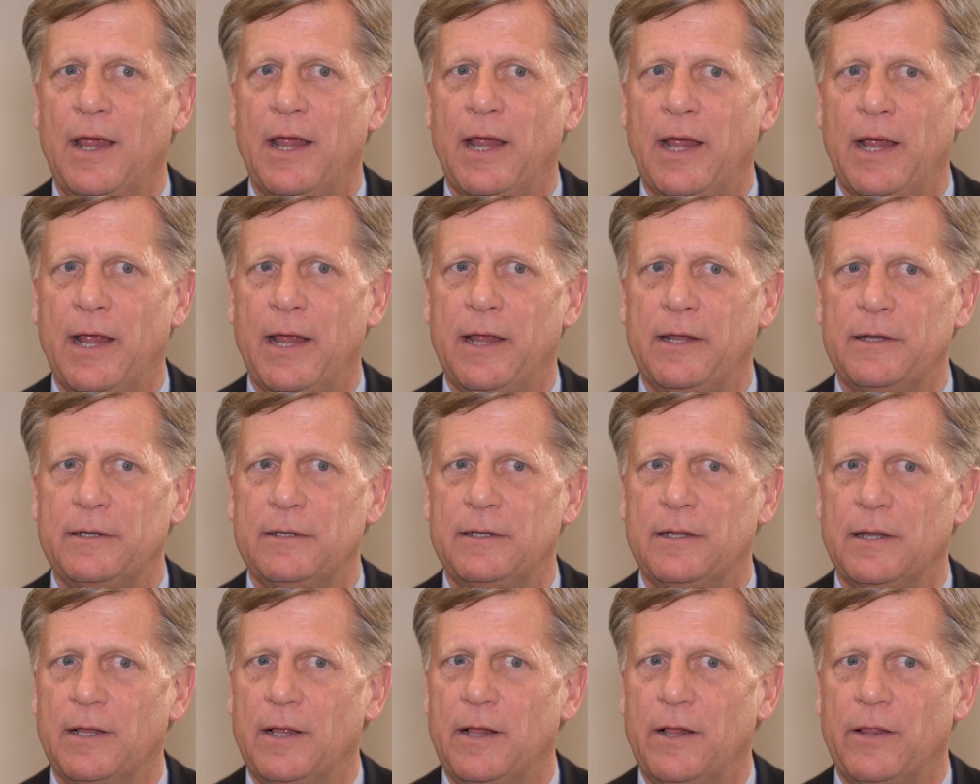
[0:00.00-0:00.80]

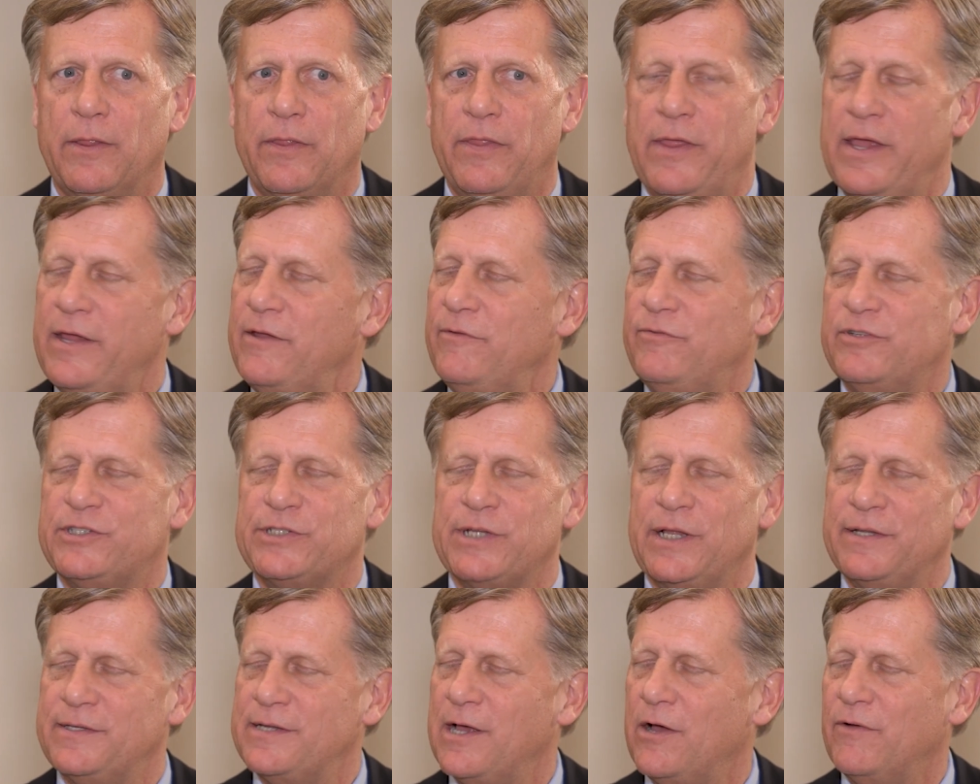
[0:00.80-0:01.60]
And they've
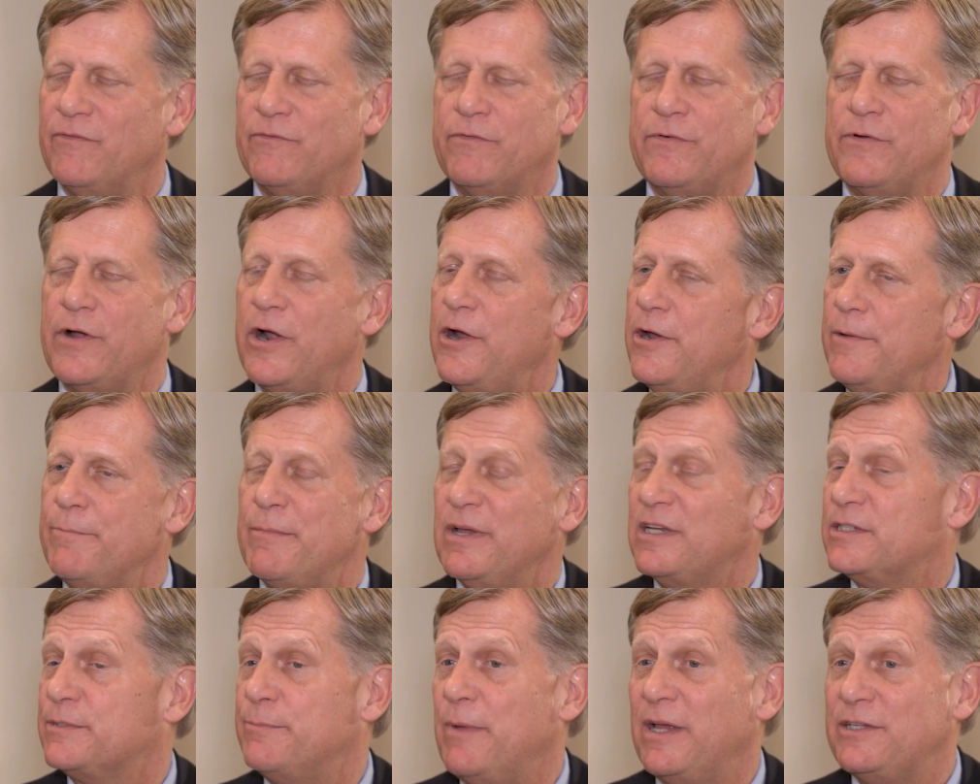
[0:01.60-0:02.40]
sent out very
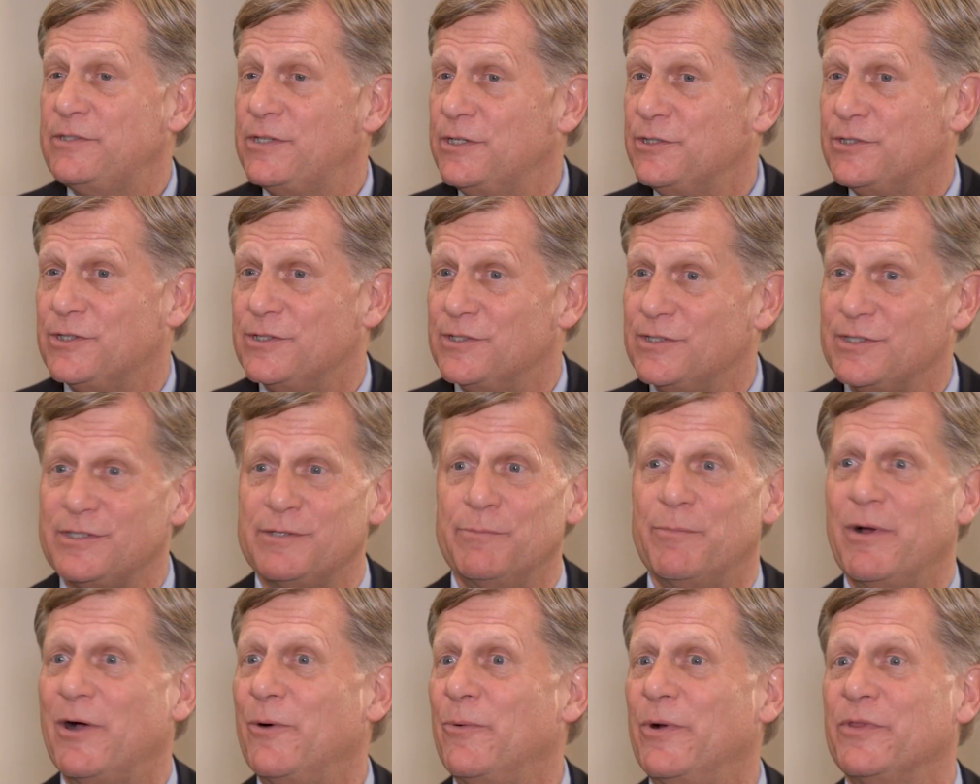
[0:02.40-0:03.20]
mixed messages
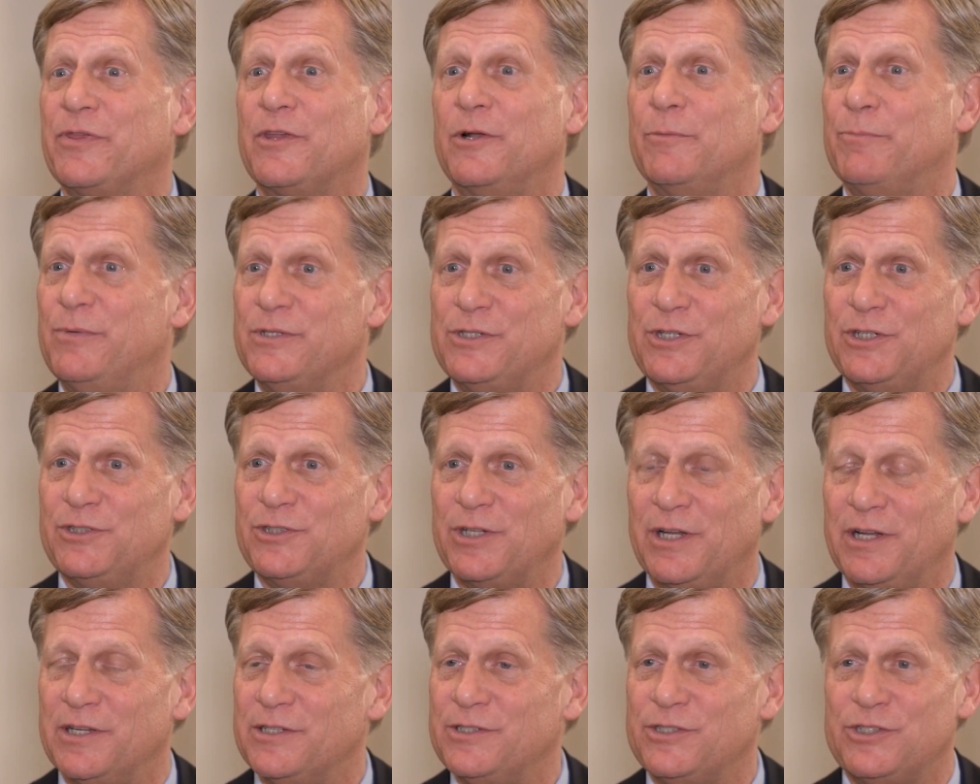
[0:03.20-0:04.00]
about what their
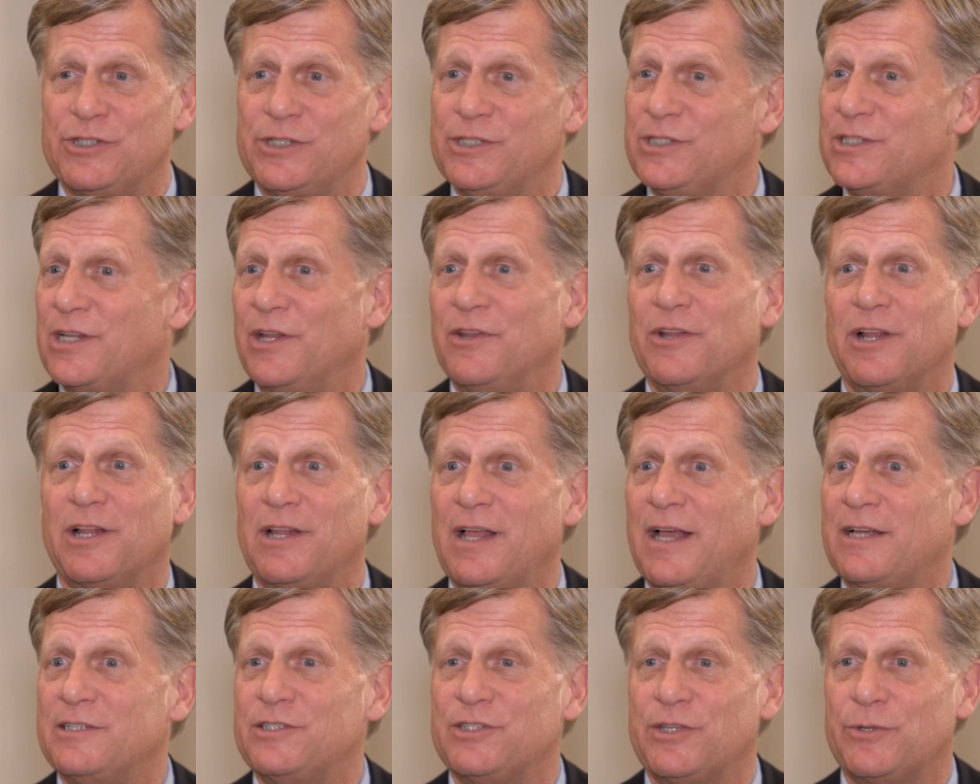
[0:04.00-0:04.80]
position is just in the
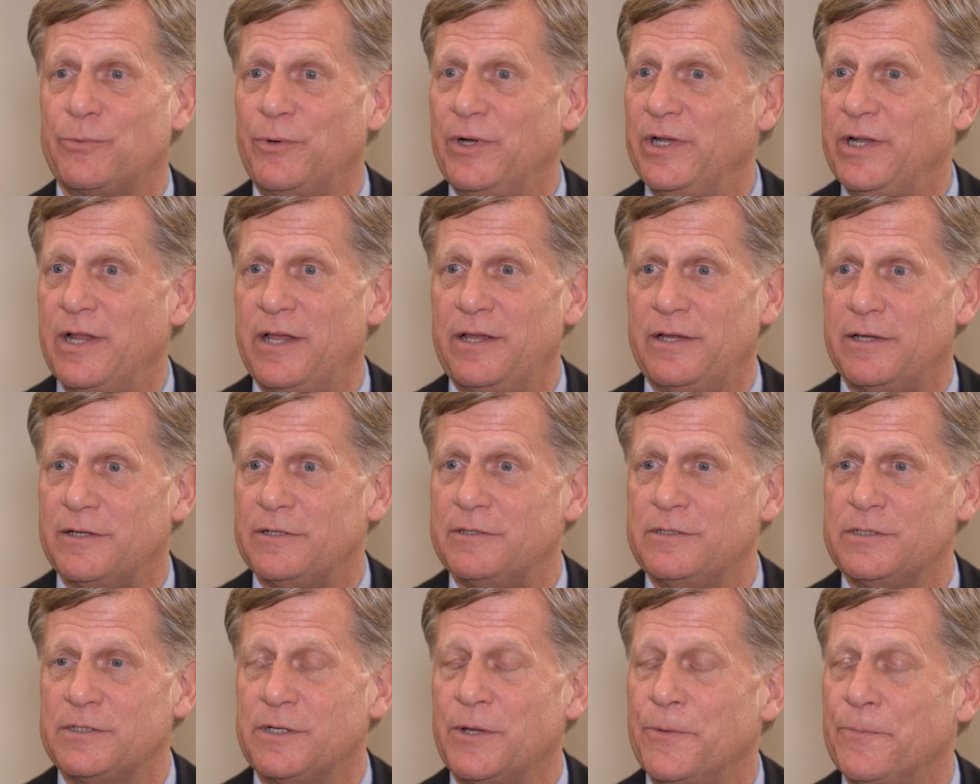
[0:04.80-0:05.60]
last 3
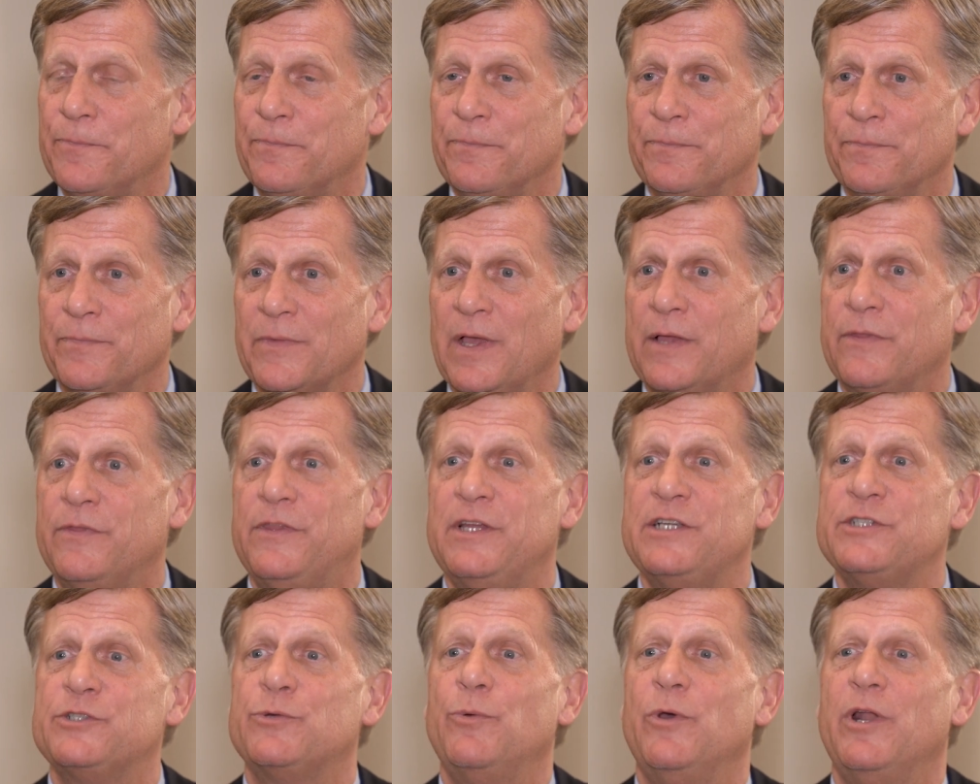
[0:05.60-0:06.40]
days. Yeah.
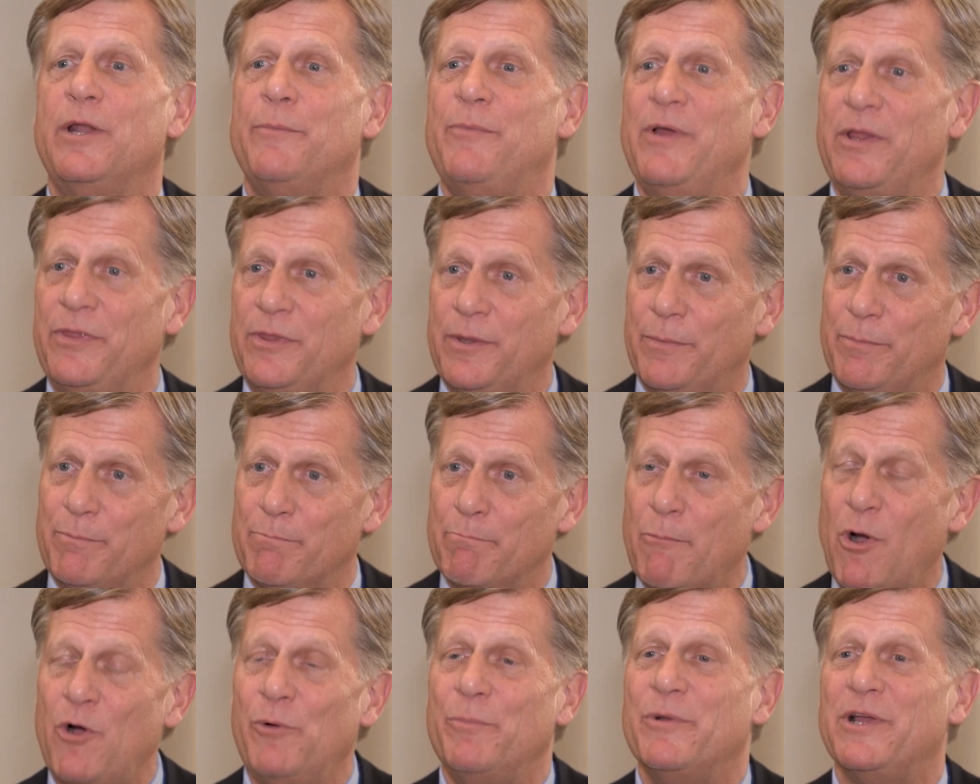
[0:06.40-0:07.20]
This would have been the
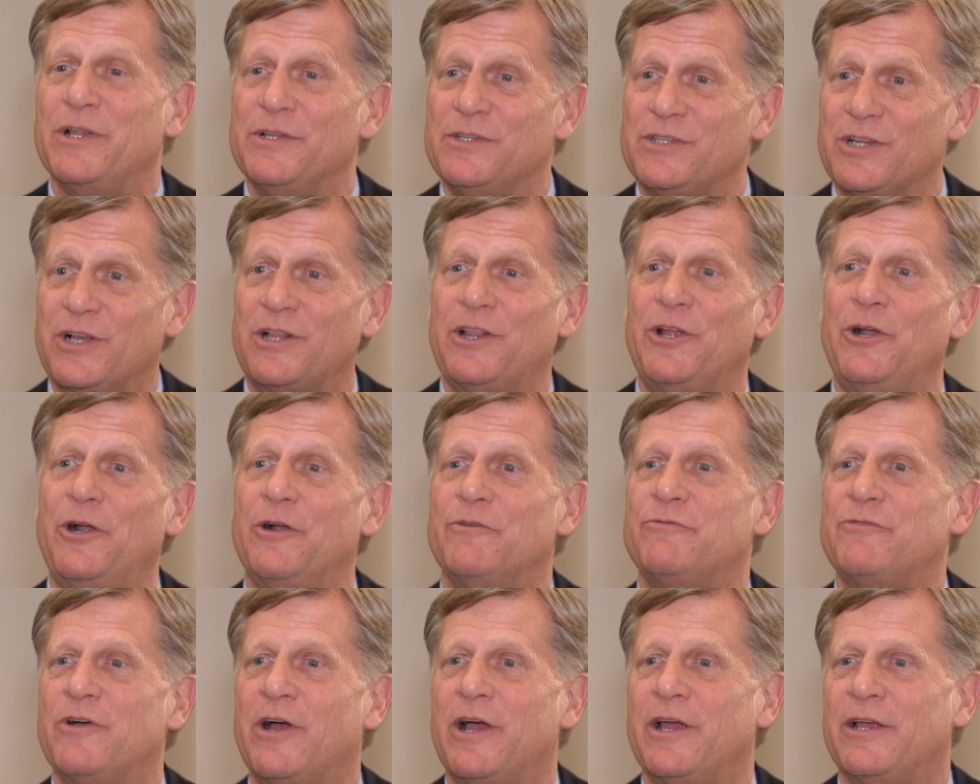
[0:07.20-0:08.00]
moment to
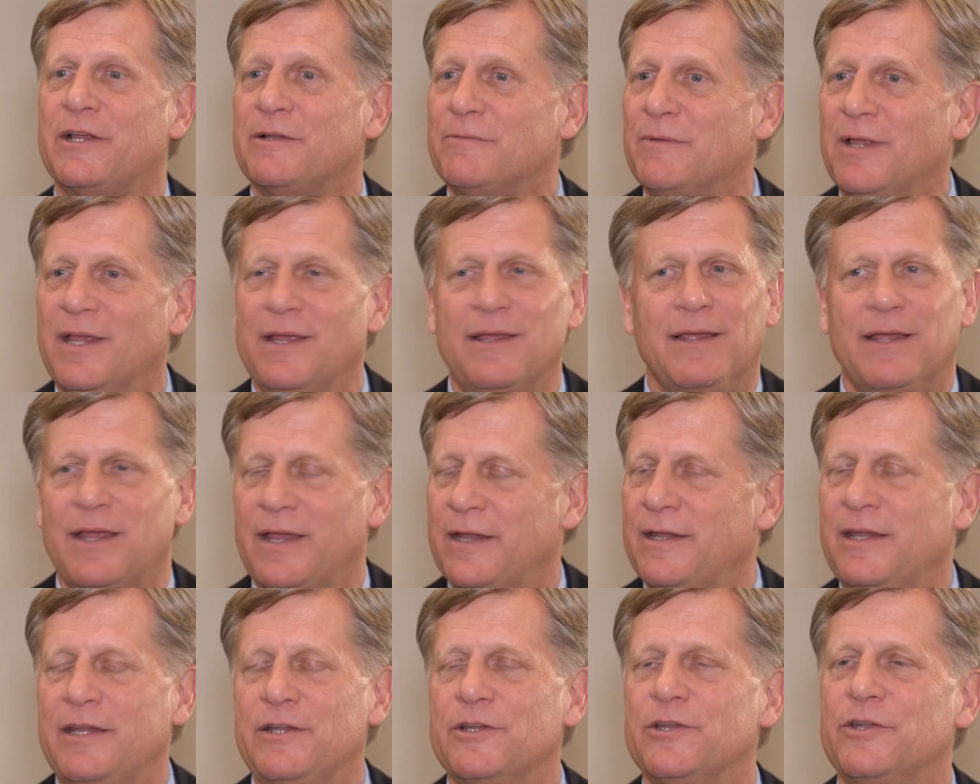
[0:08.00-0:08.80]
clarify it,
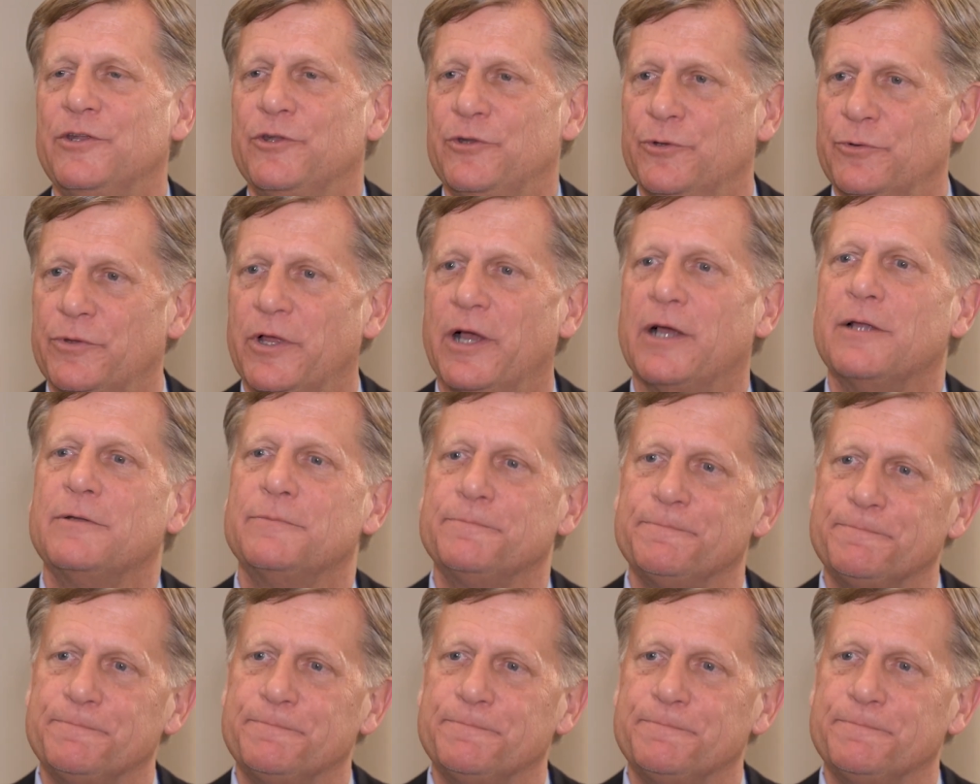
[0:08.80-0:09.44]
and he didn't do that.